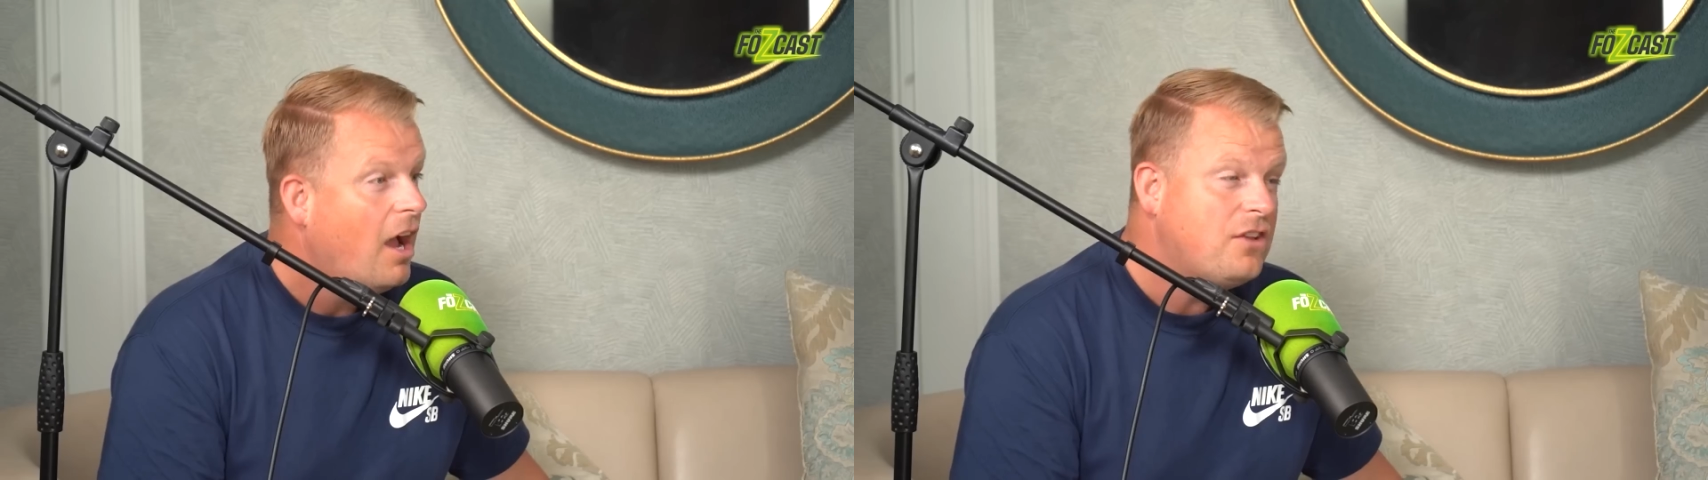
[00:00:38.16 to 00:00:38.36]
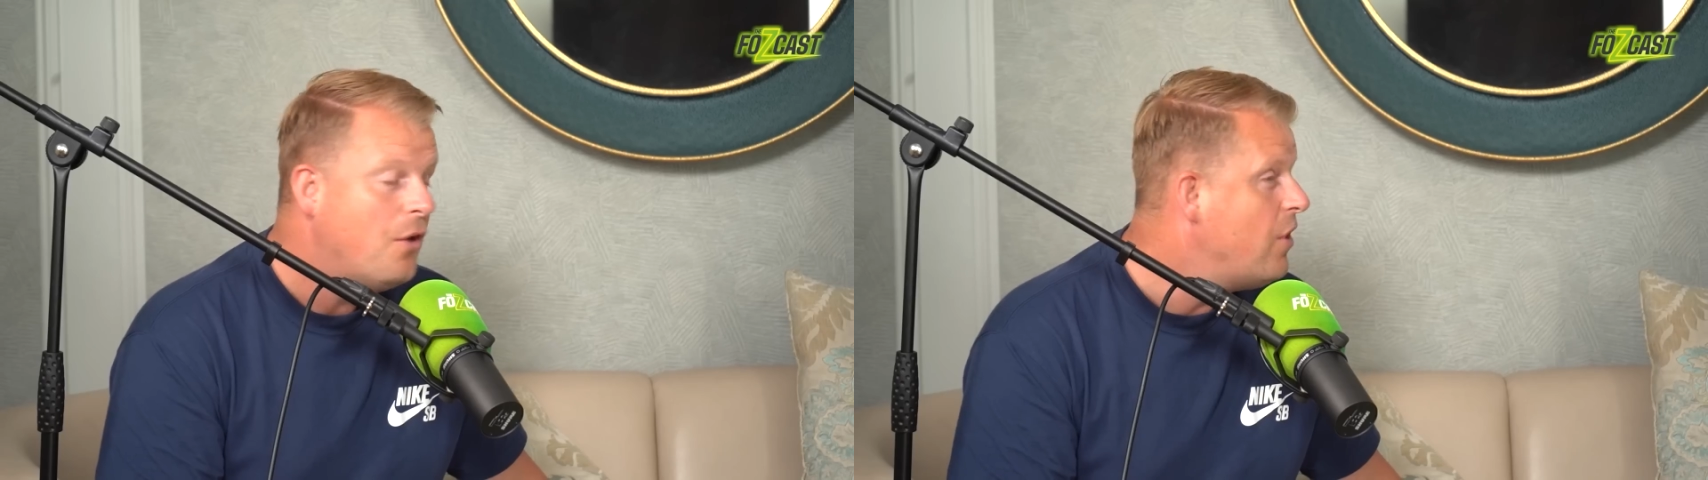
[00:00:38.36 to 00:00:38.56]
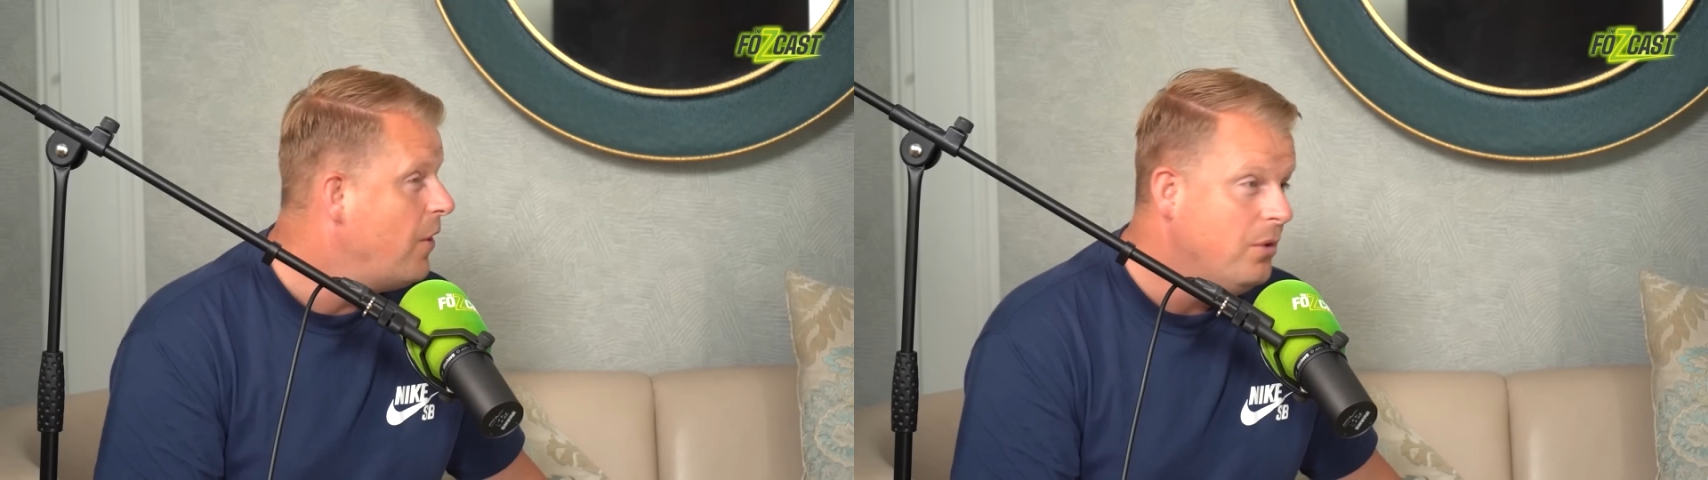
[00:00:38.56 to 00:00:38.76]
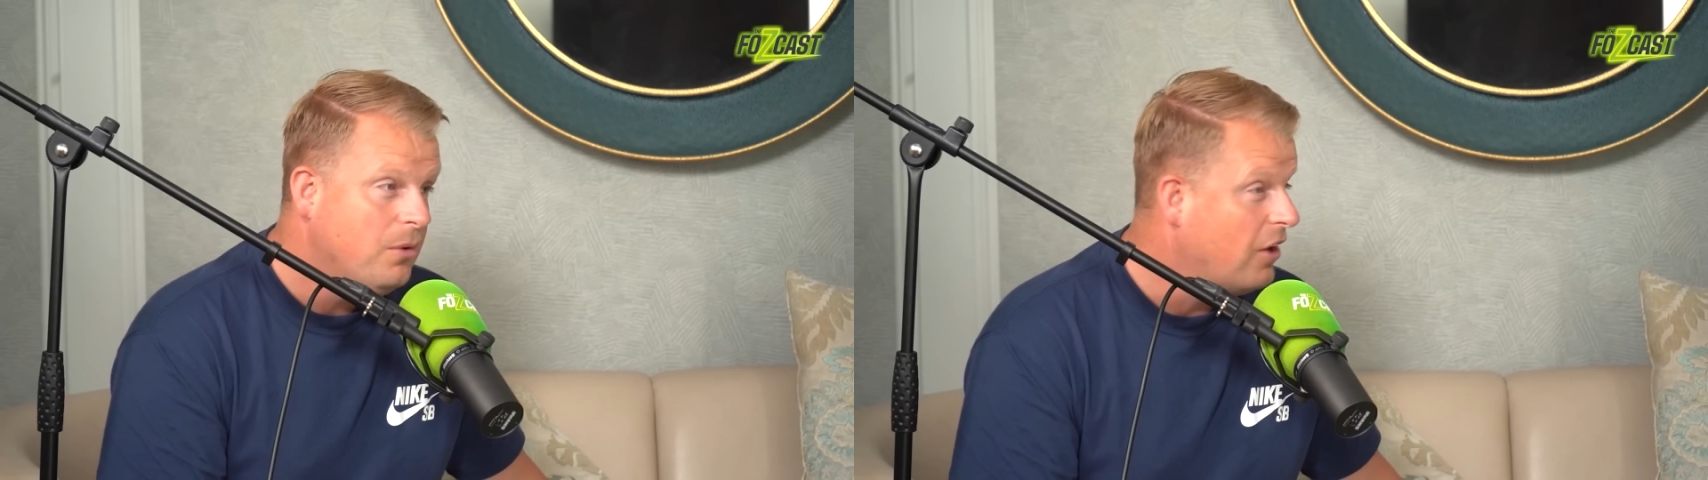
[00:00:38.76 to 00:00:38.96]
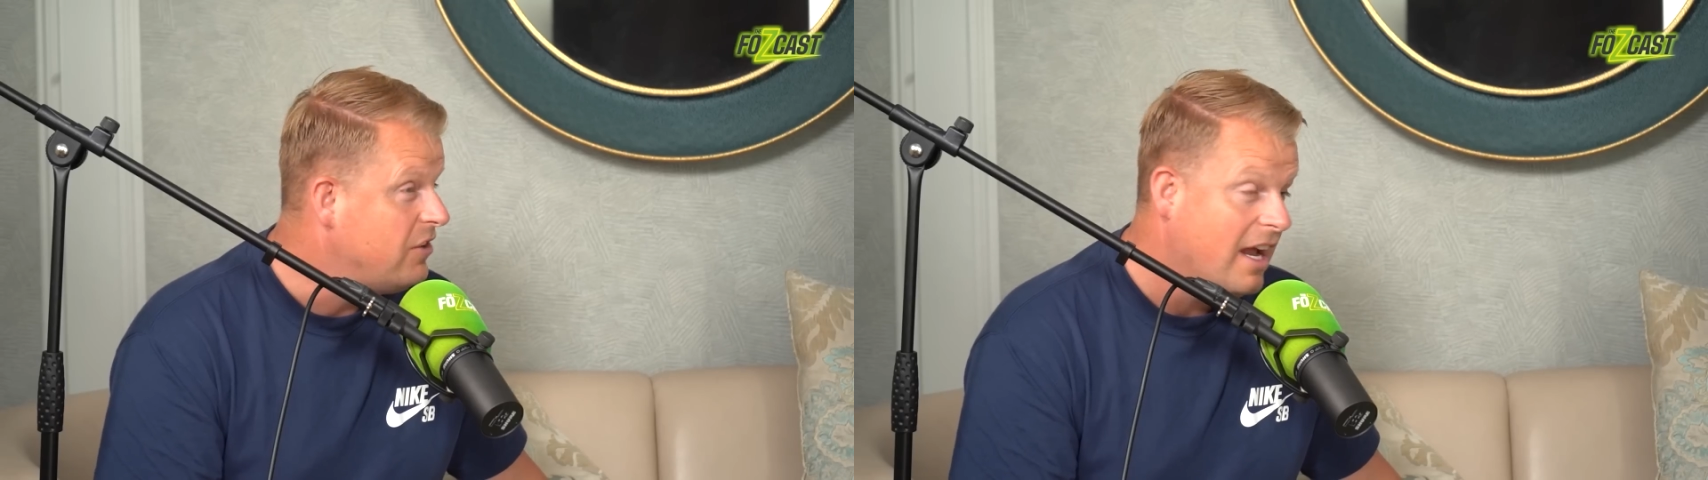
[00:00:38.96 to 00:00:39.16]
I don't
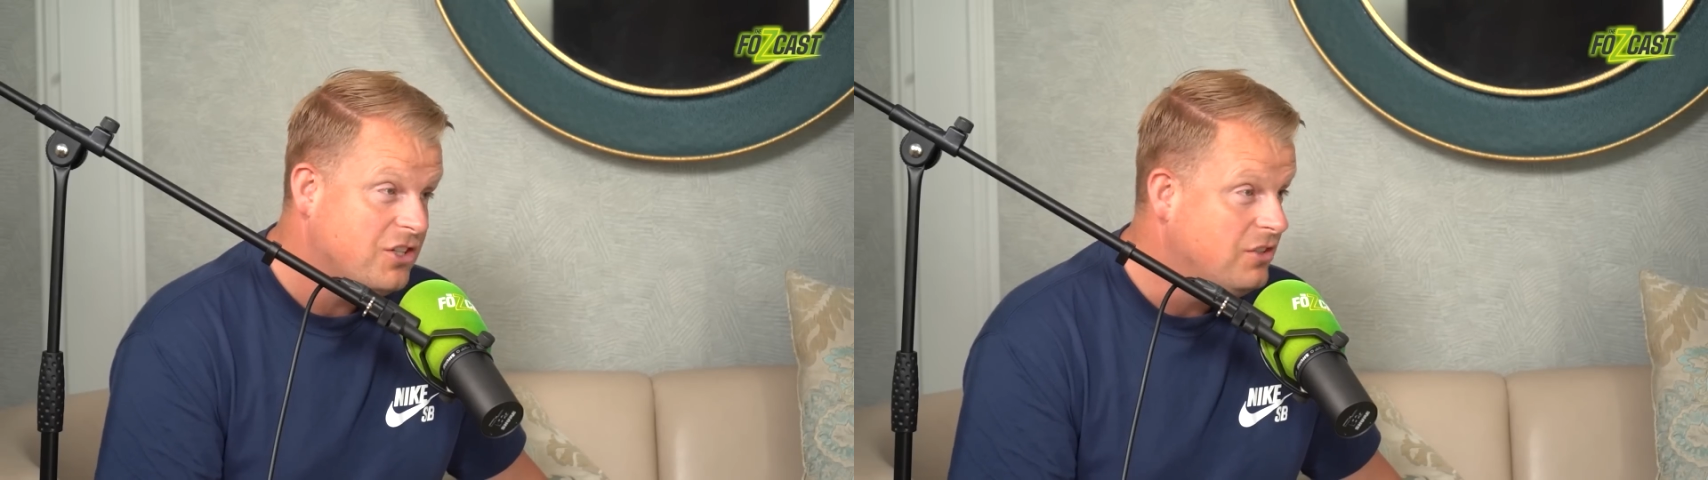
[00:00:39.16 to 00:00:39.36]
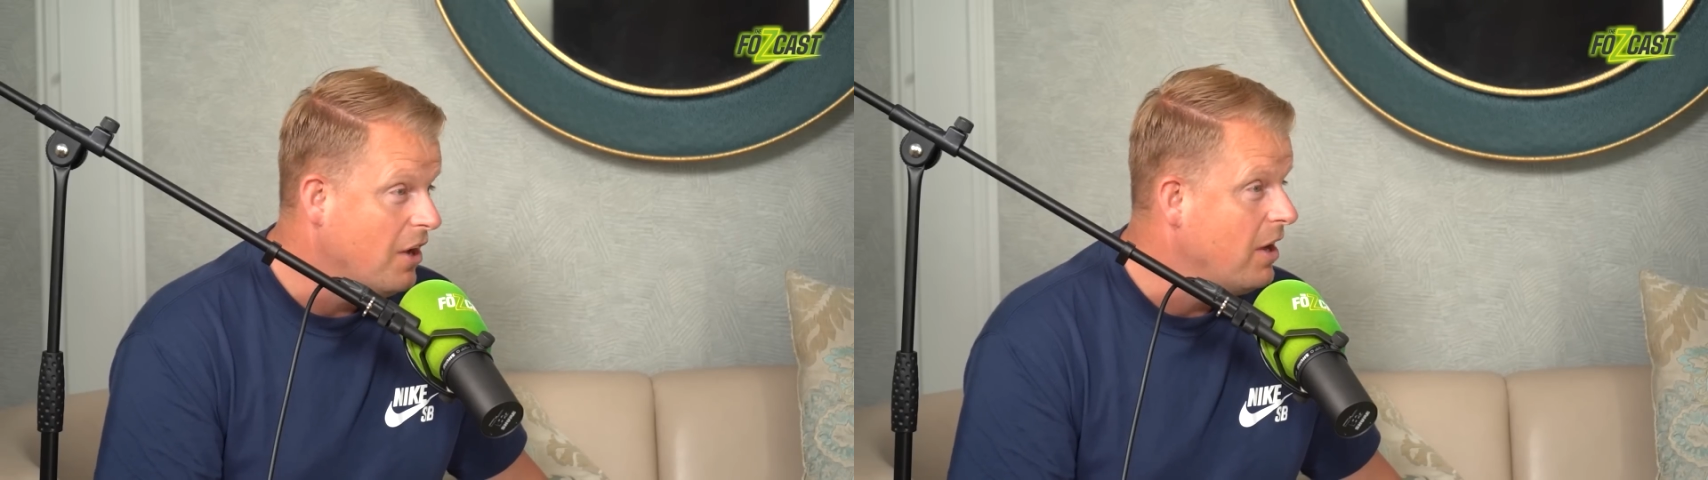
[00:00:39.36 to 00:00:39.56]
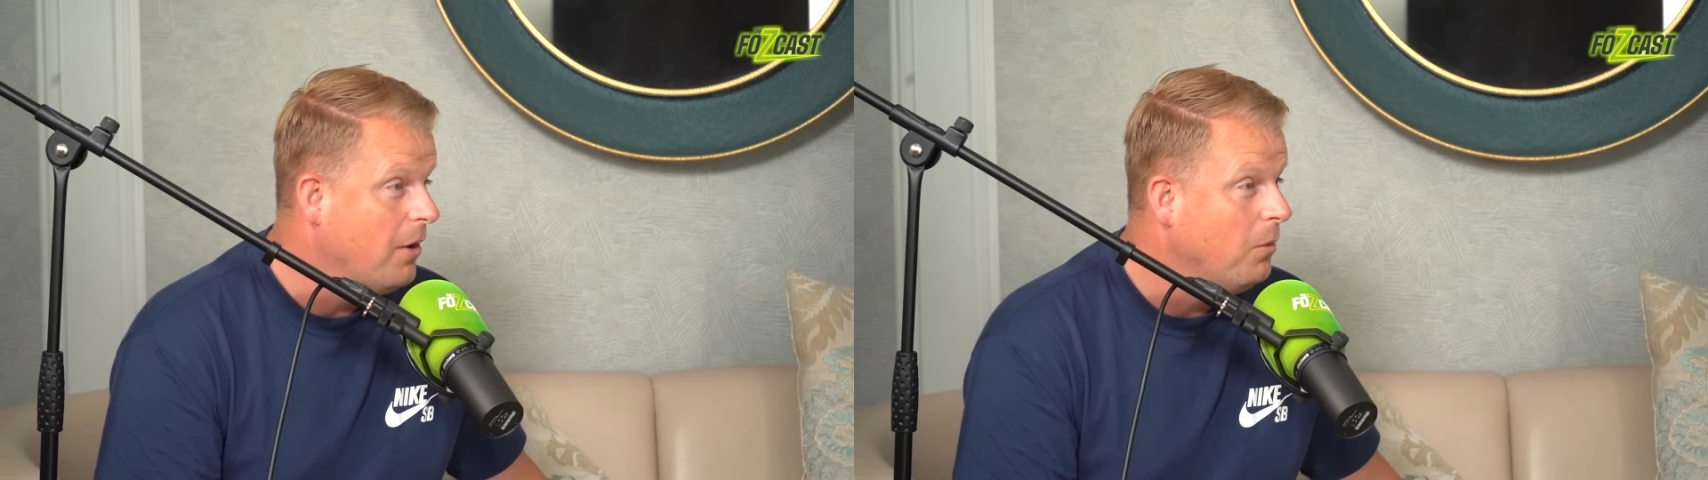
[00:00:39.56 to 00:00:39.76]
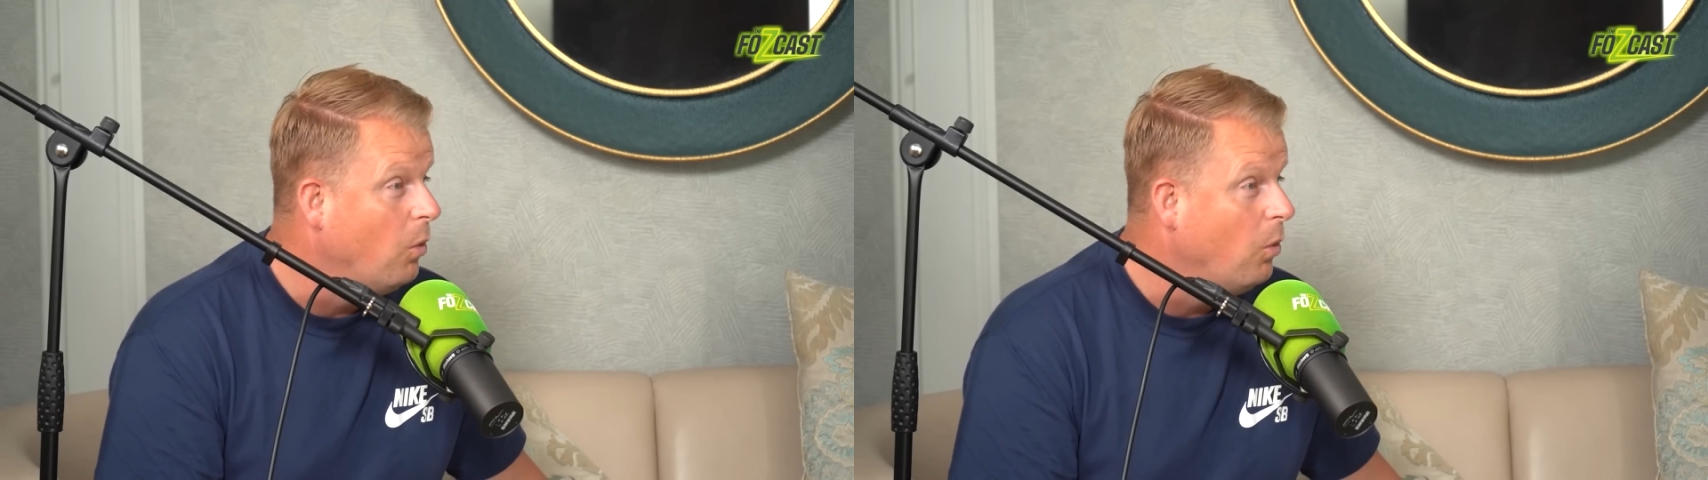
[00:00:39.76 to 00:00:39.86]
know. I actually don't know